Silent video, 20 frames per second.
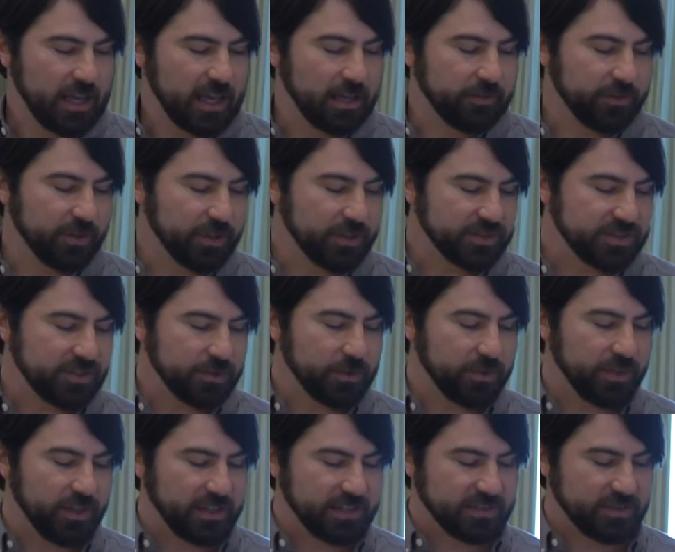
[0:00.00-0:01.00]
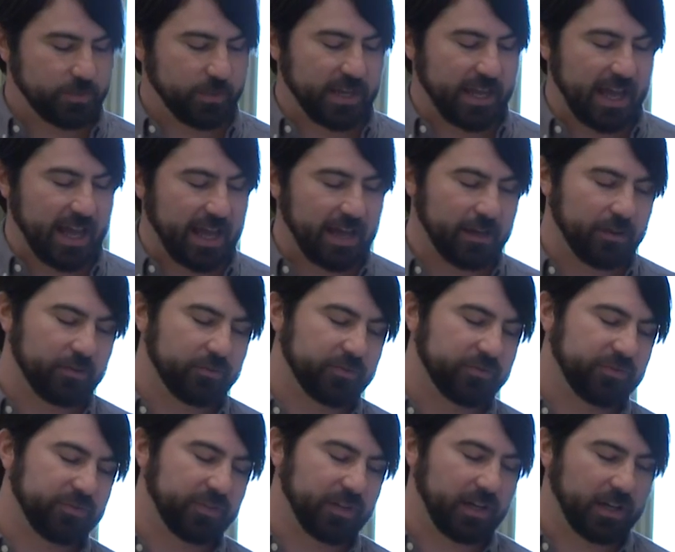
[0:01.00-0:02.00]
And for those two things, we
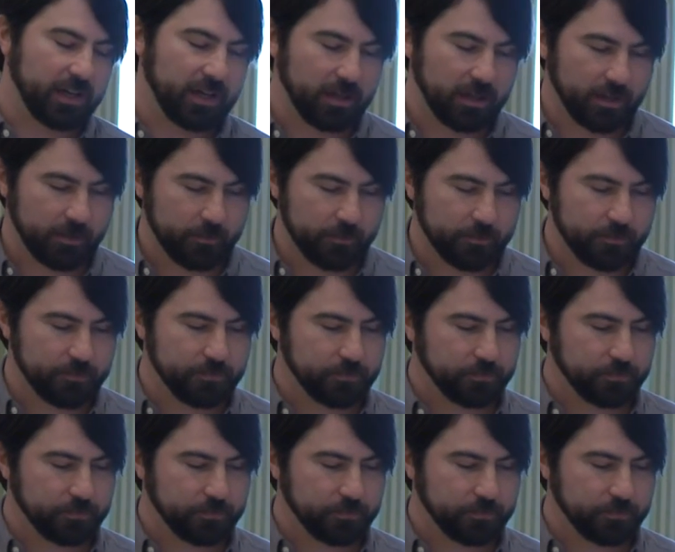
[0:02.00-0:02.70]
have um,